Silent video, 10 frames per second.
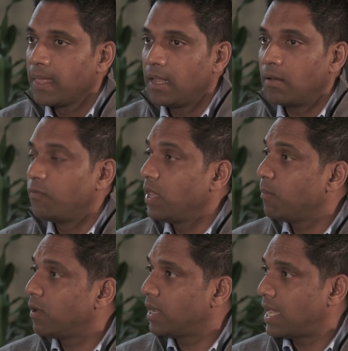Now,
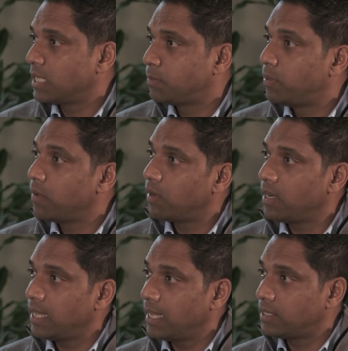VMware has pivoted
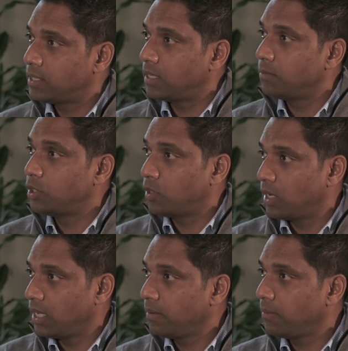its uh,
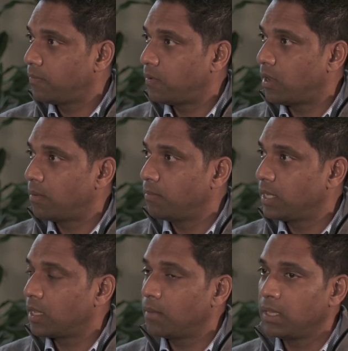journey from
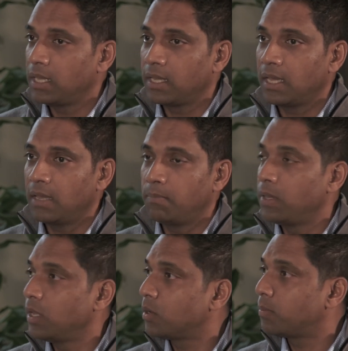becoming a
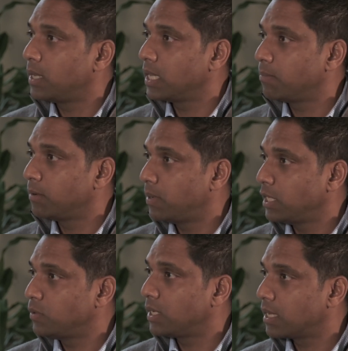pure play
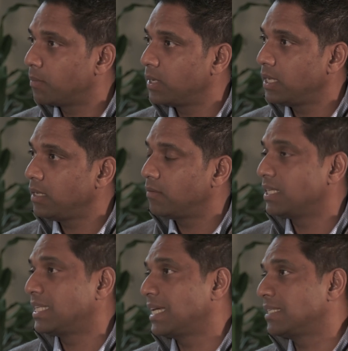perpetual company to a
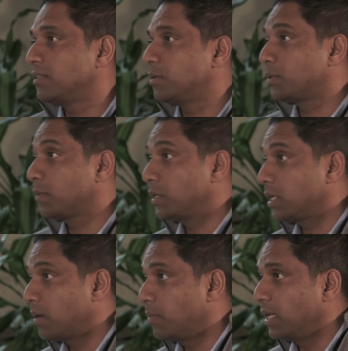SaaS and subscription
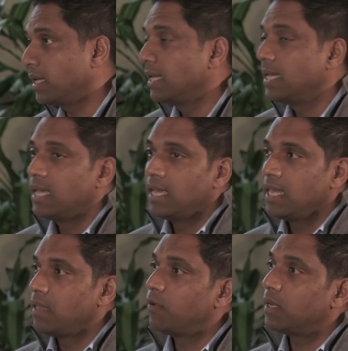company.
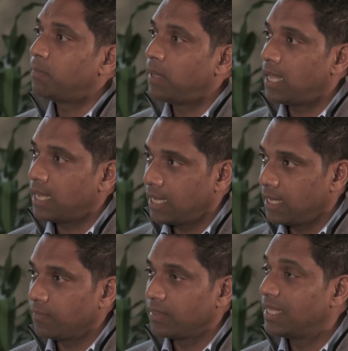If we
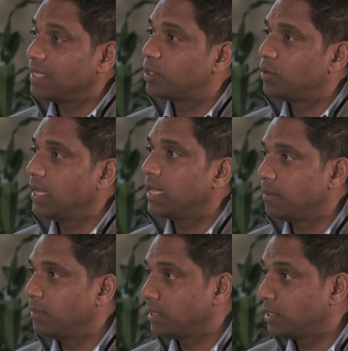apply these three
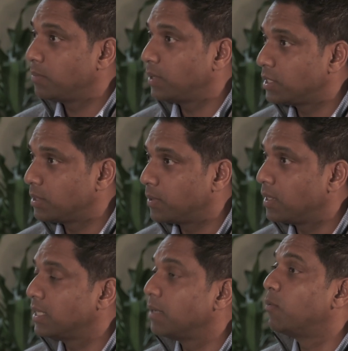elements in
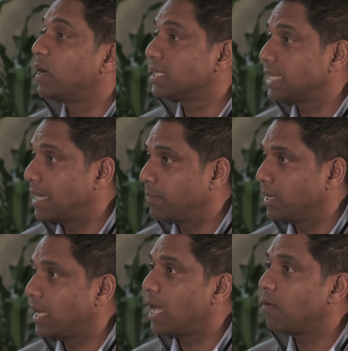principle, then what has
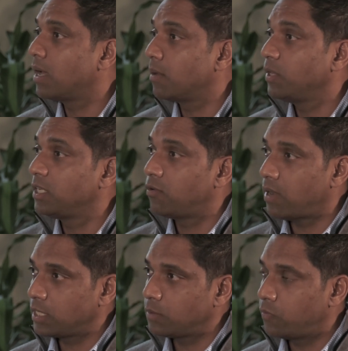happened? How have we
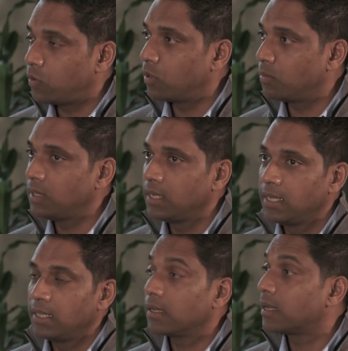transformed
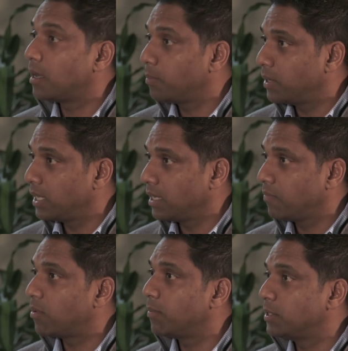the company
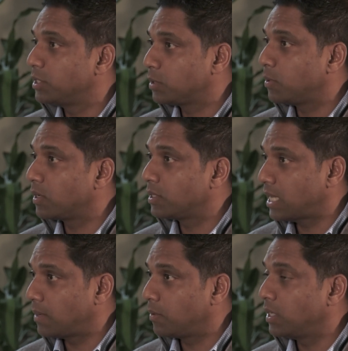from a business model
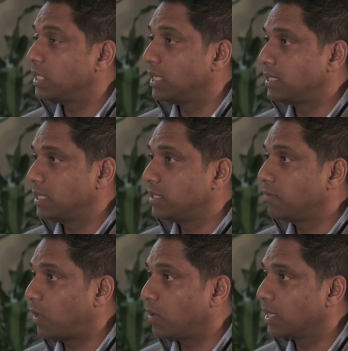standpoint is, is the
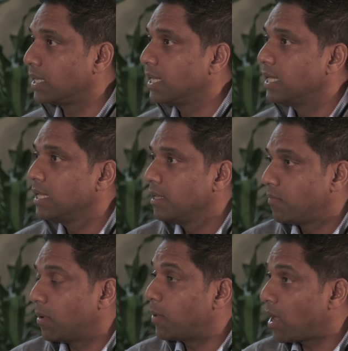following.
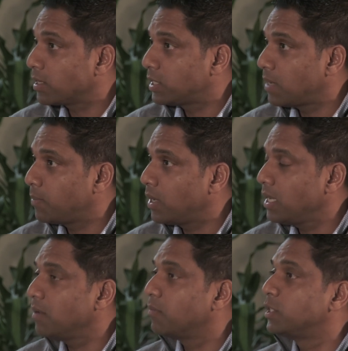From a product
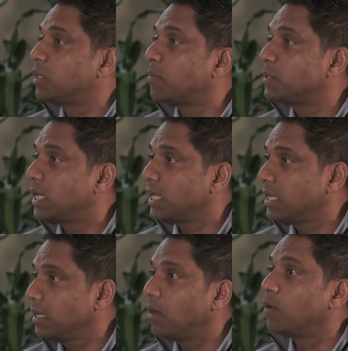standpoint, we stop
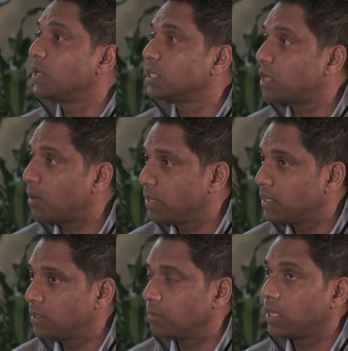selling or we are stopping,
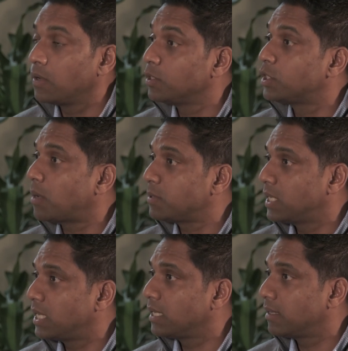to, we're going to stop
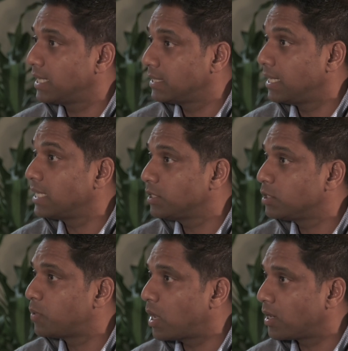selling lic
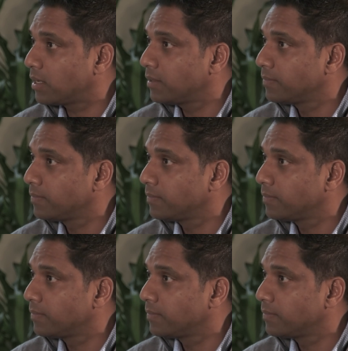licensed product.